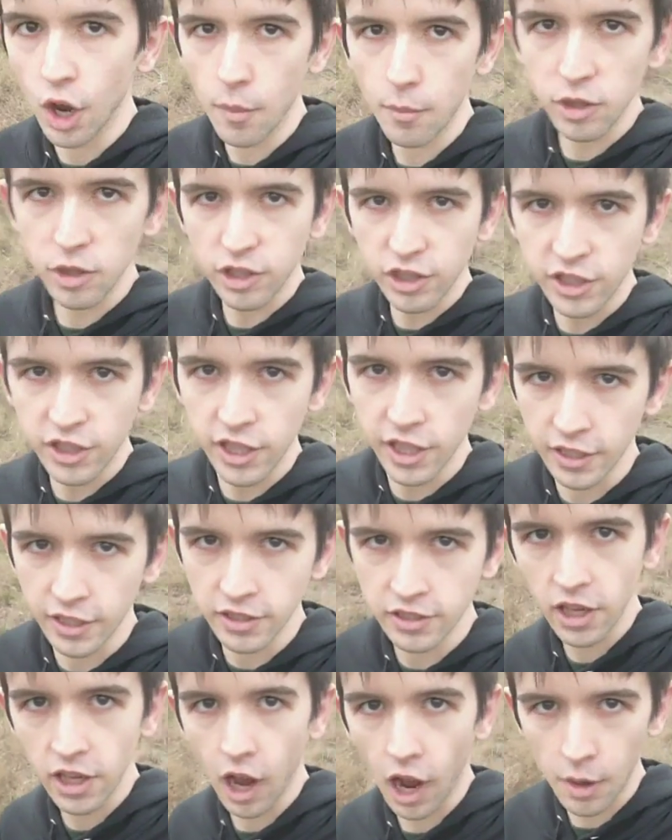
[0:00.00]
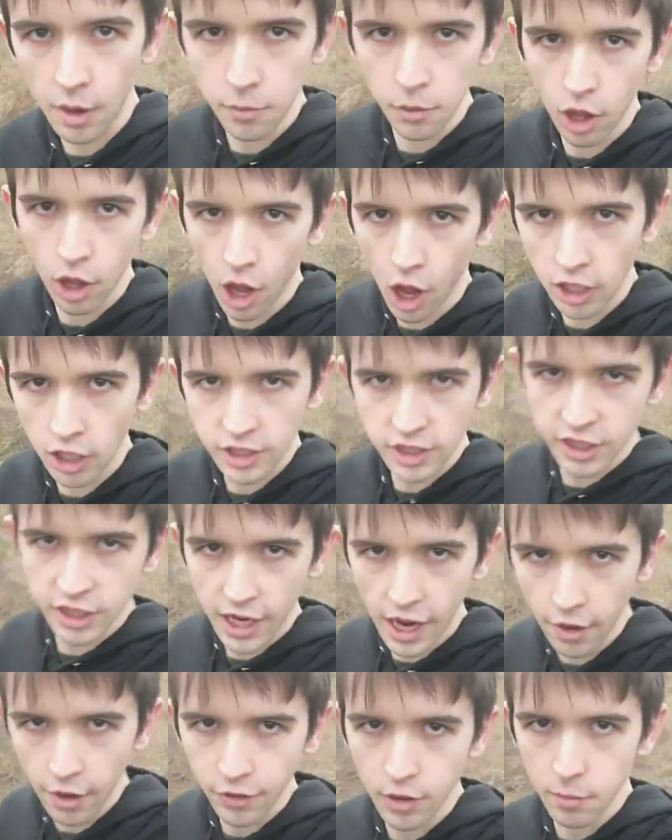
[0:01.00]
Number 6. I will hunt
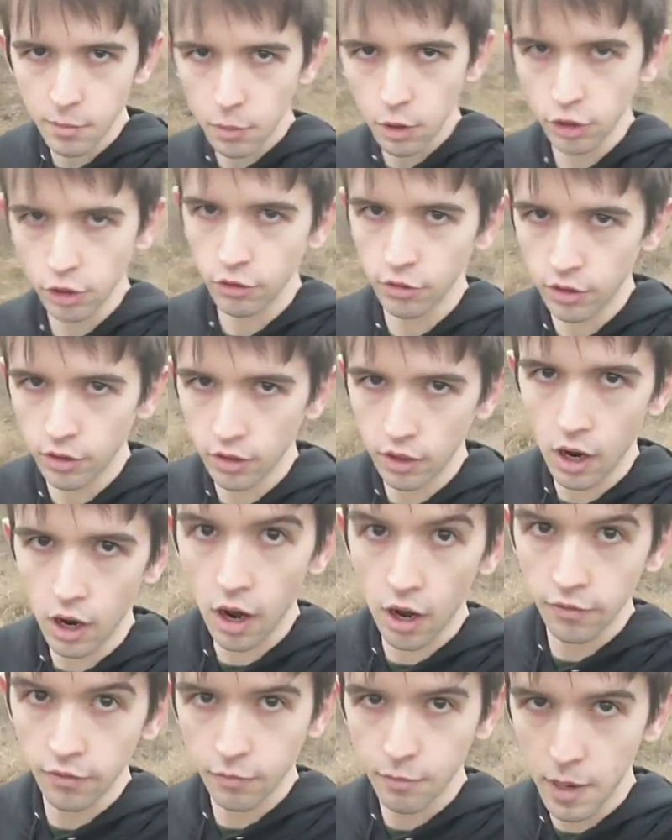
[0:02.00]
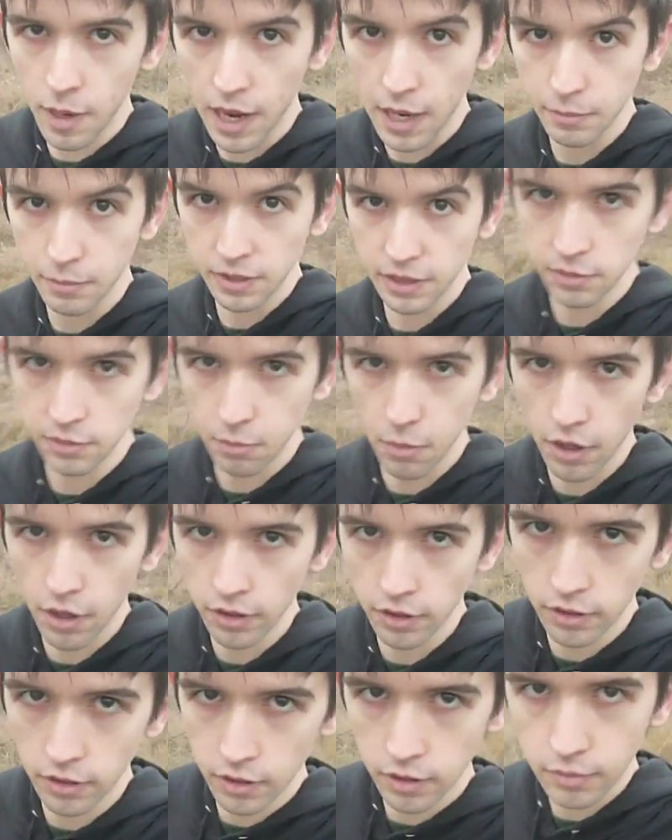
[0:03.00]
down the murderer of Bambi's
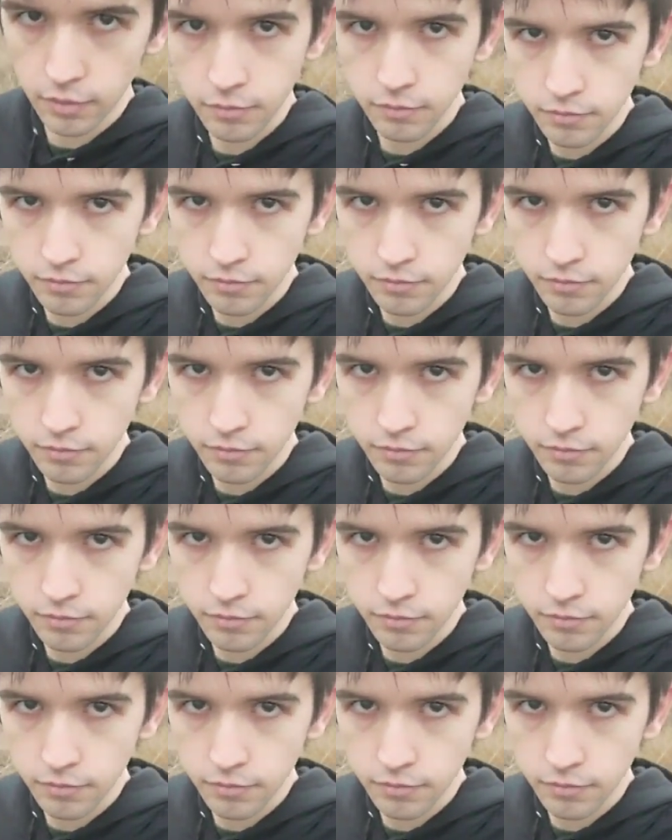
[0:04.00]
mother.